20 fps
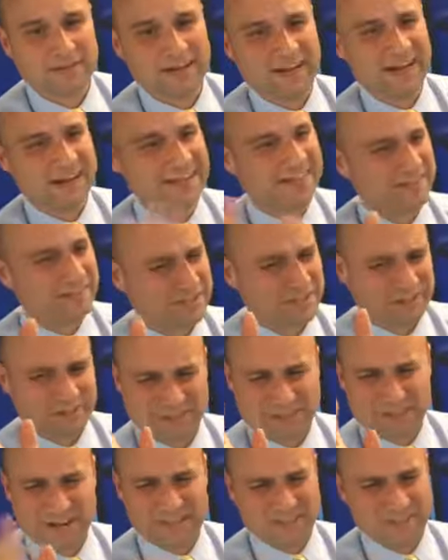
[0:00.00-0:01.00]
Uh, ch-
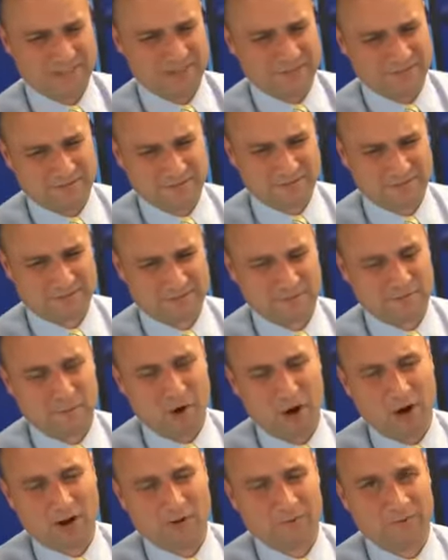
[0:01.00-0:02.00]
chances are
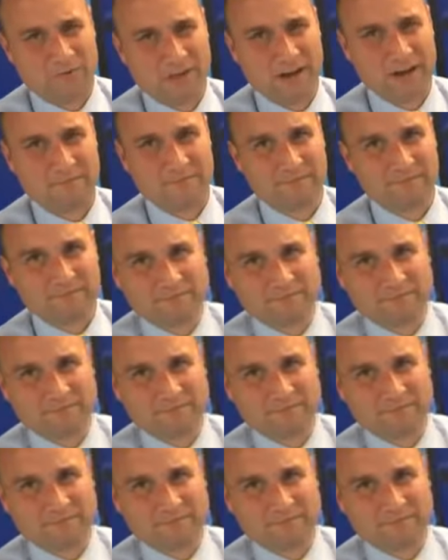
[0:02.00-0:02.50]
small. Very um,